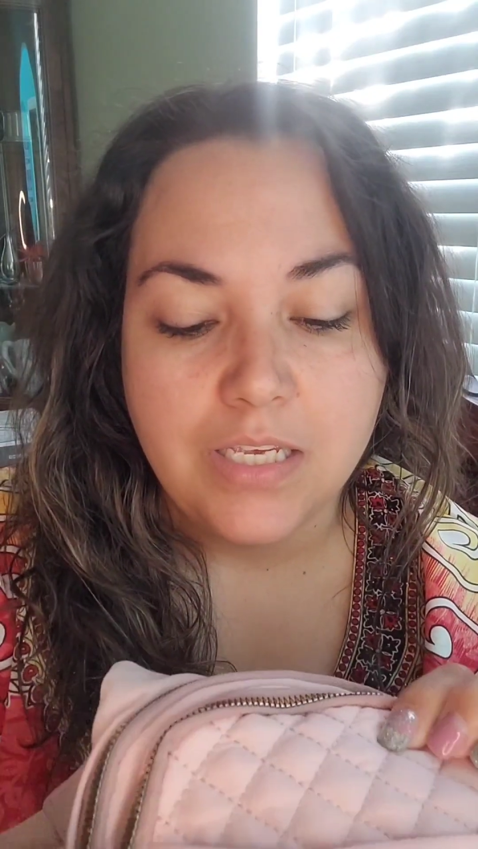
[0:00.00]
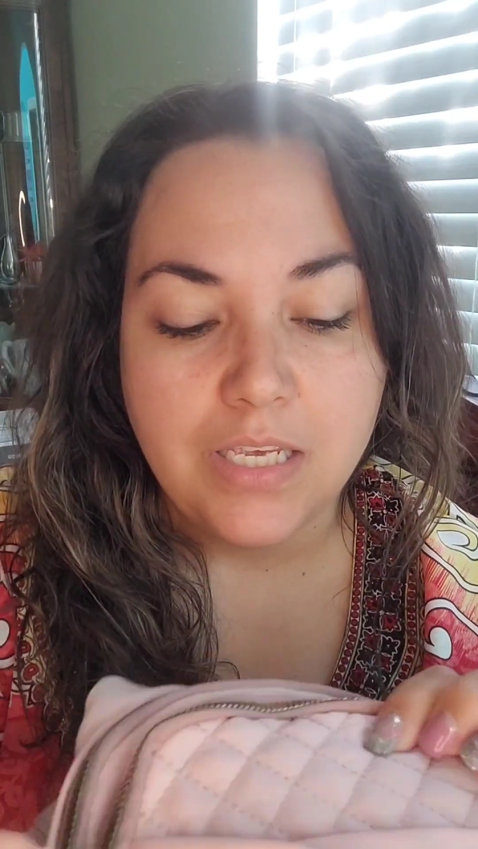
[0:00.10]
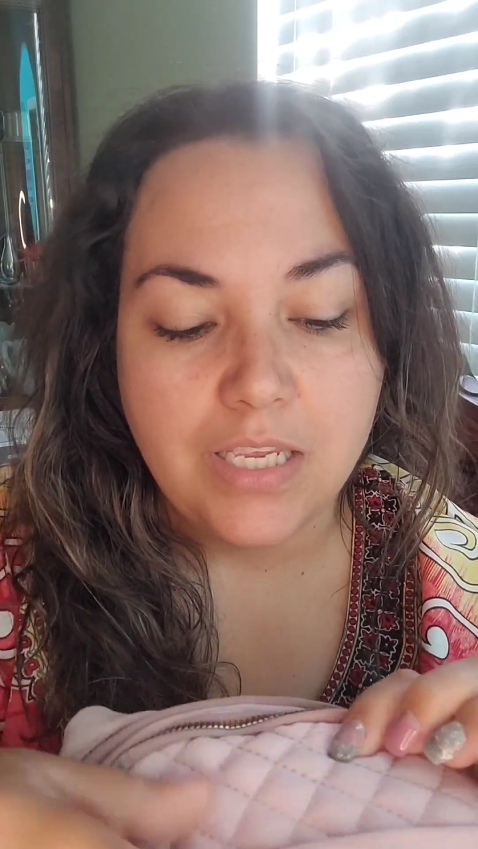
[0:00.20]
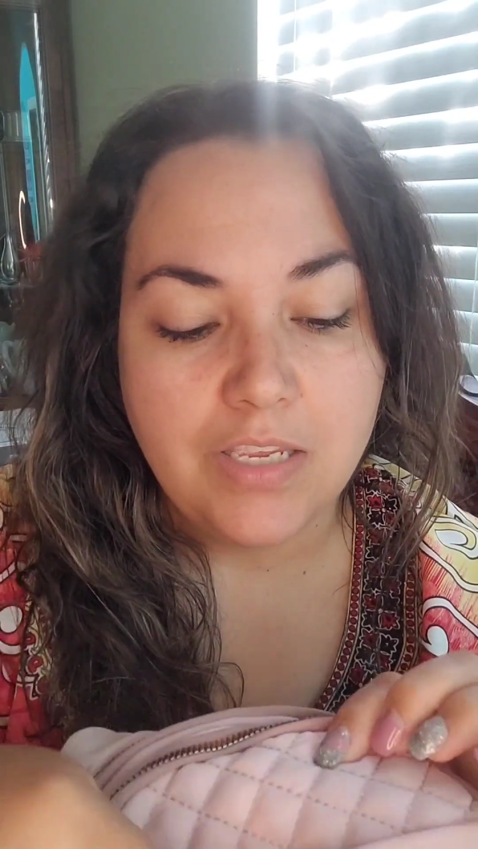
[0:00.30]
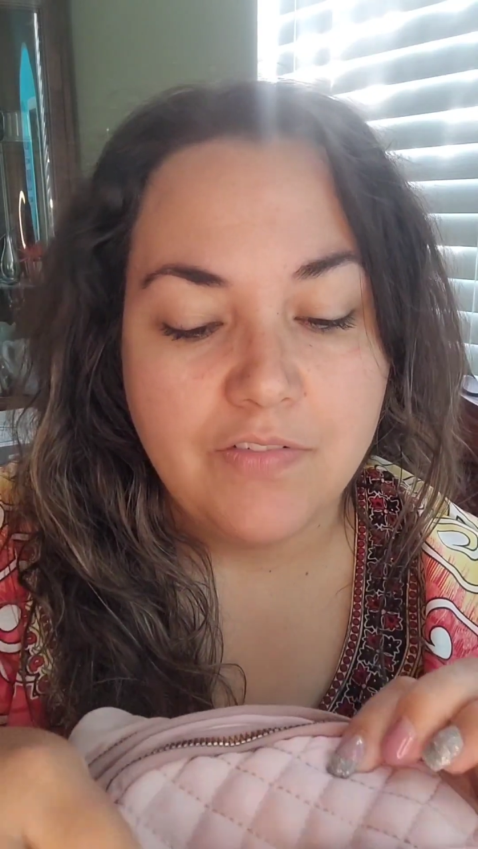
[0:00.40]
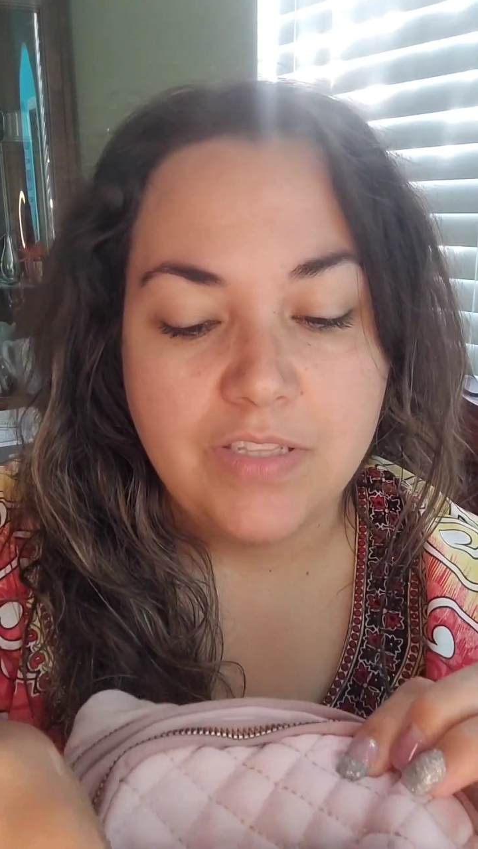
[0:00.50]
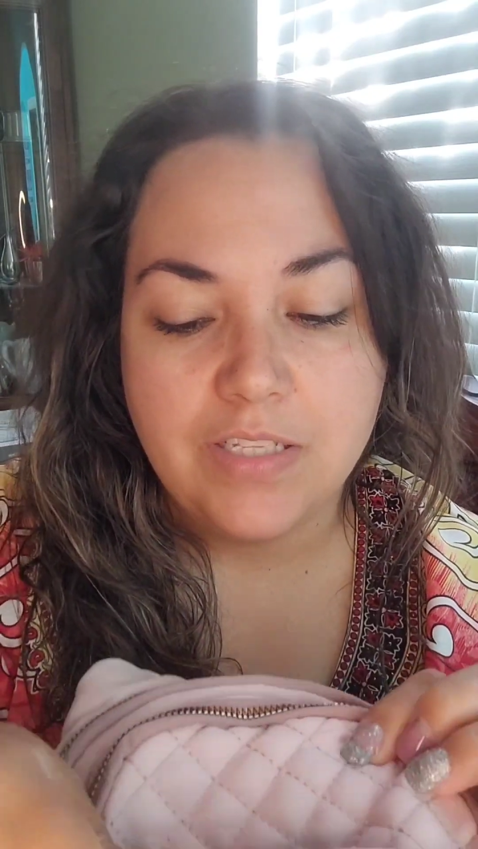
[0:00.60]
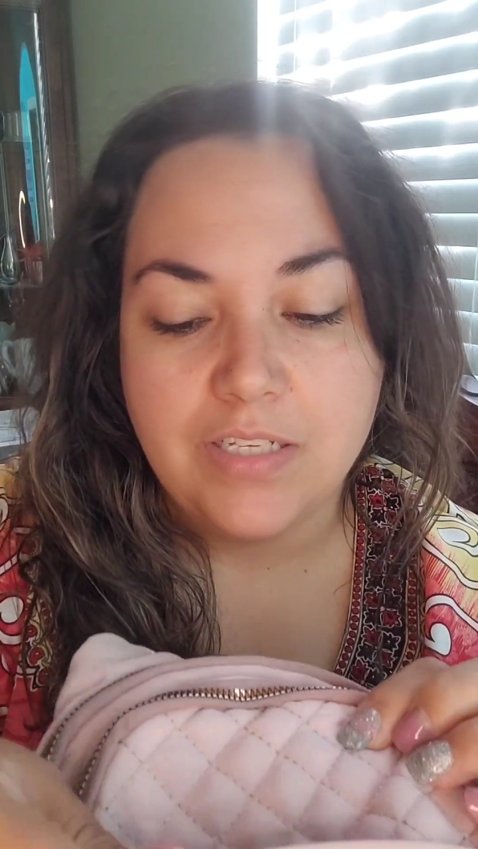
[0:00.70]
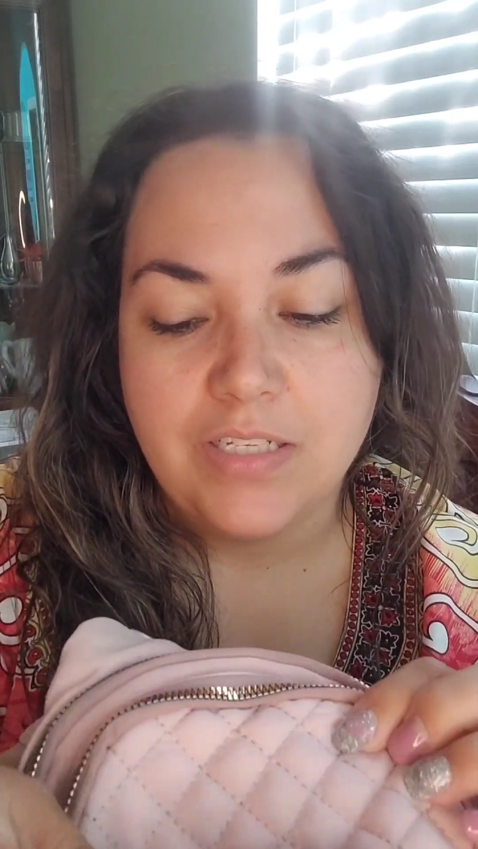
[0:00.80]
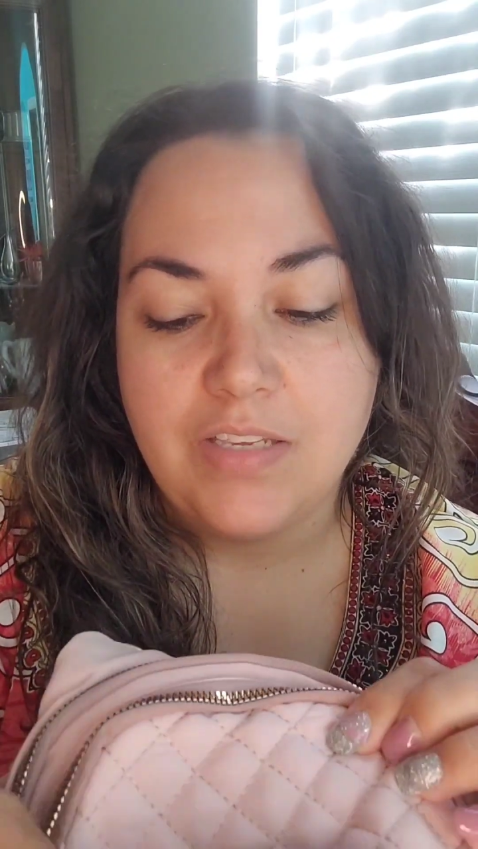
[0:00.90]
Even
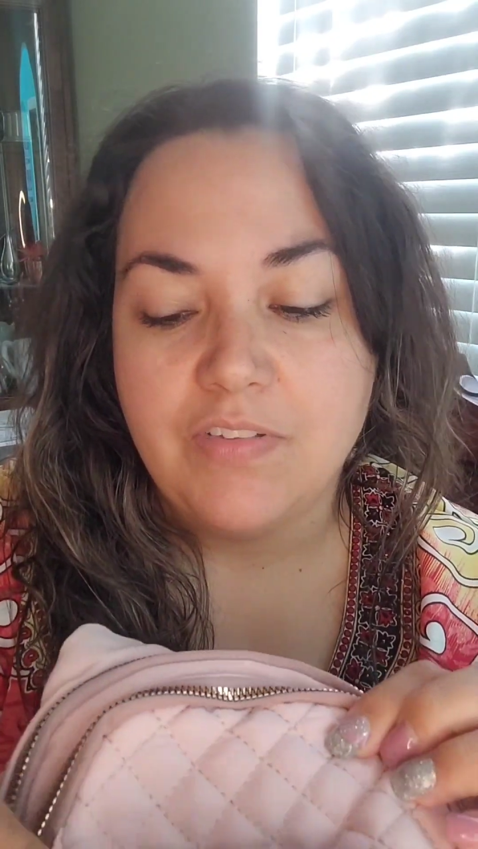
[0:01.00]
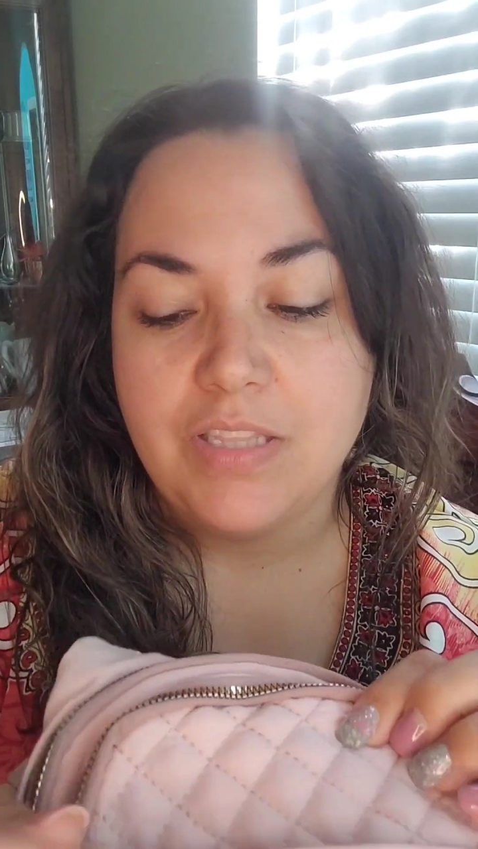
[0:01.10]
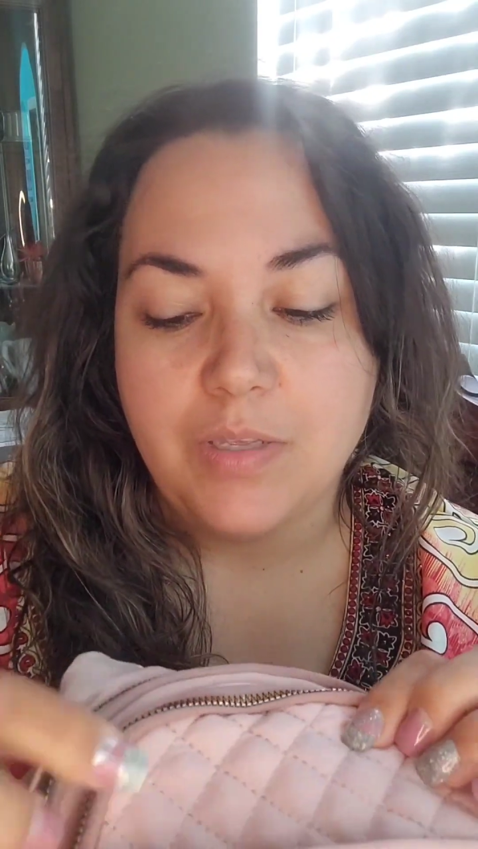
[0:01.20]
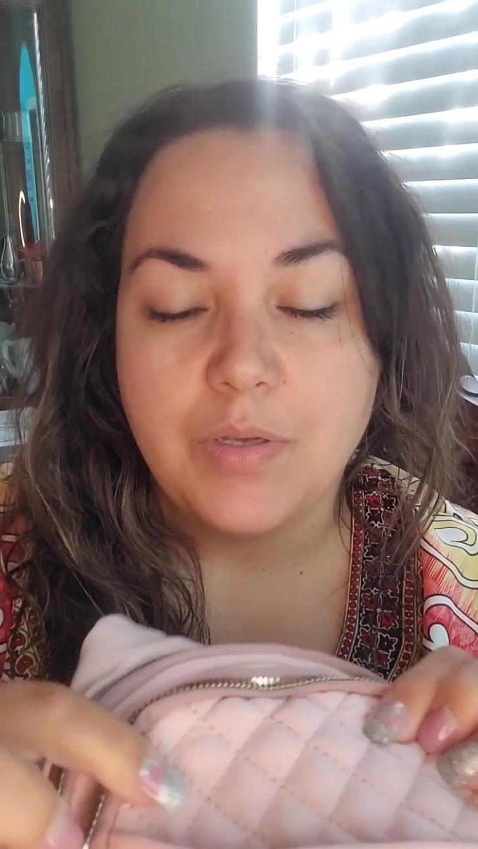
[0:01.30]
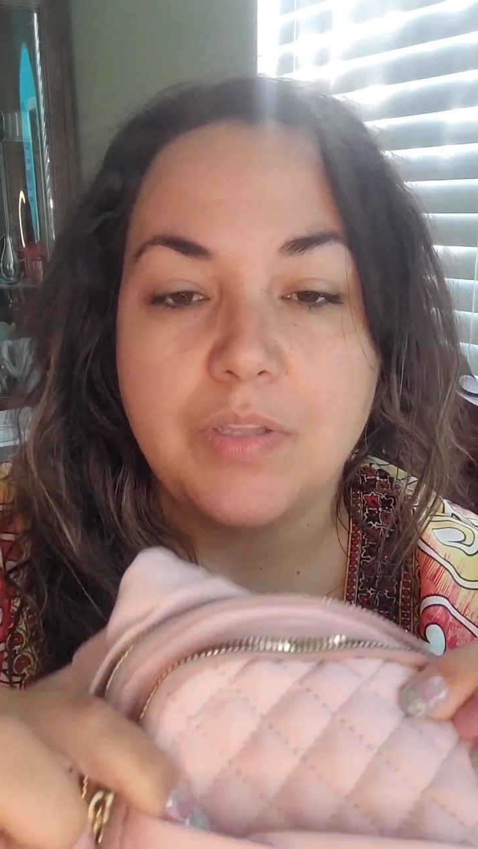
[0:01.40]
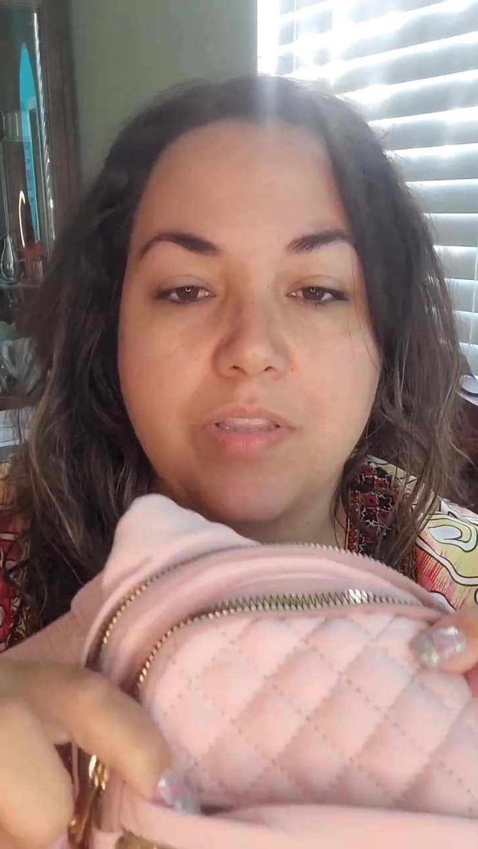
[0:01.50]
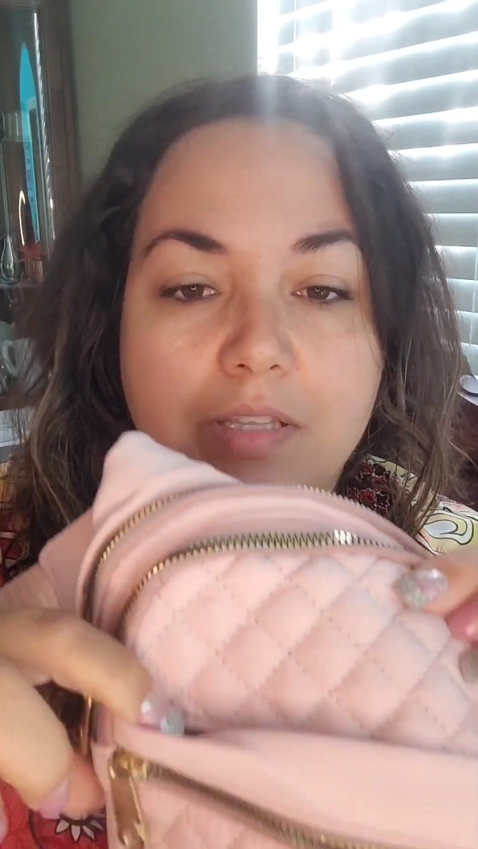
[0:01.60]
the,